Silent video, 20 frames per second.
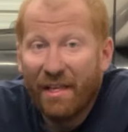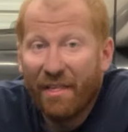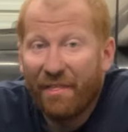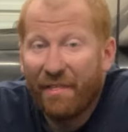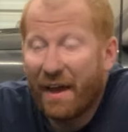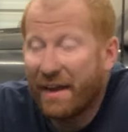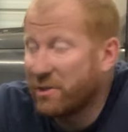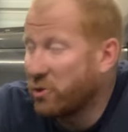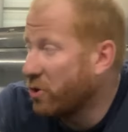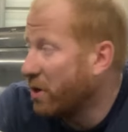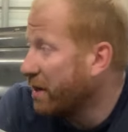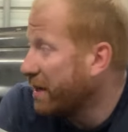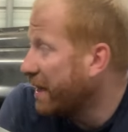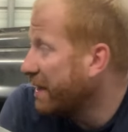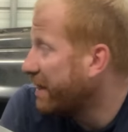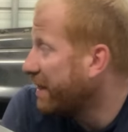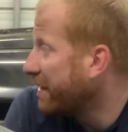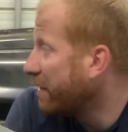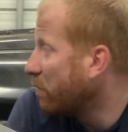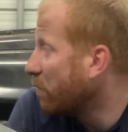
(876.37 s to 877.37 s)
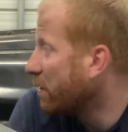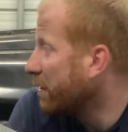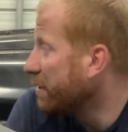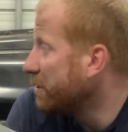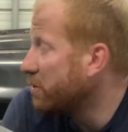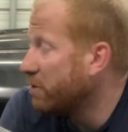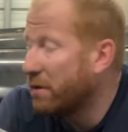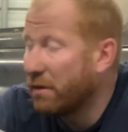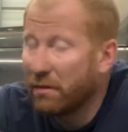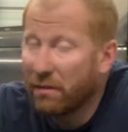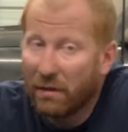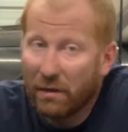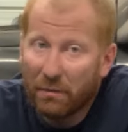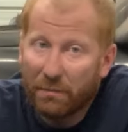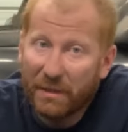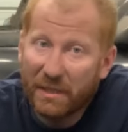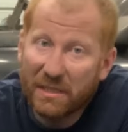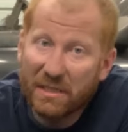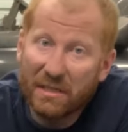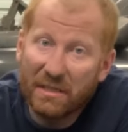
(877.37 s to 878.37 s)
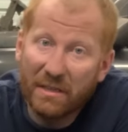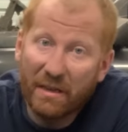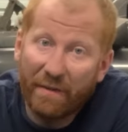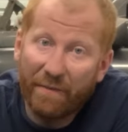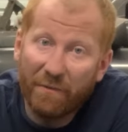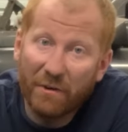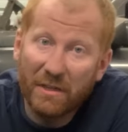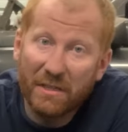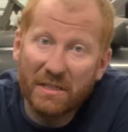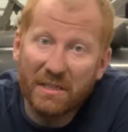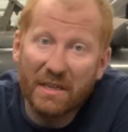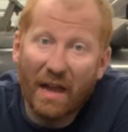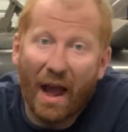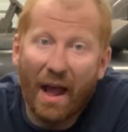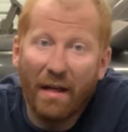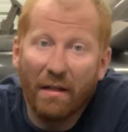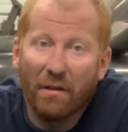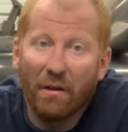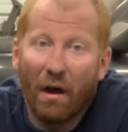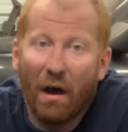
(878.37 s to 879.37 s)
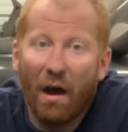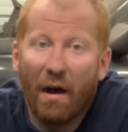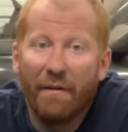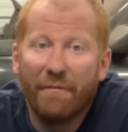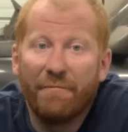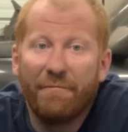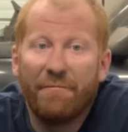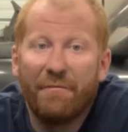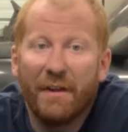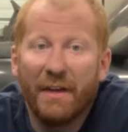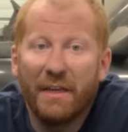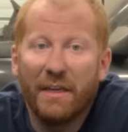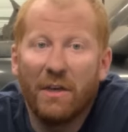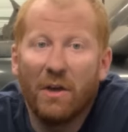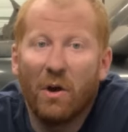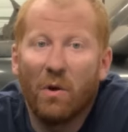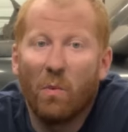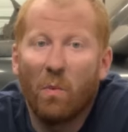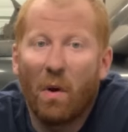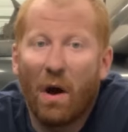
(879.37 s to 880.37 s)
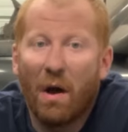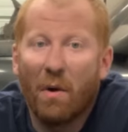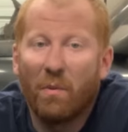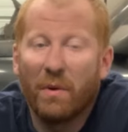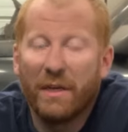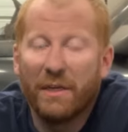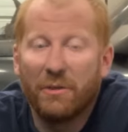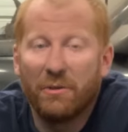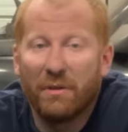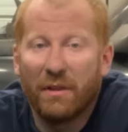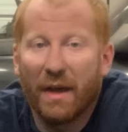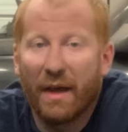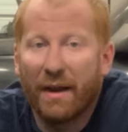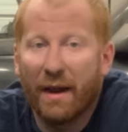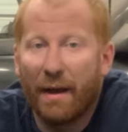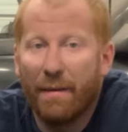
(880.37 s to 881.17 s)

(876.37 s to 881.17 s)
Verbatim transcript: That truck, I think we're going to do a little bit different style of video while we do that.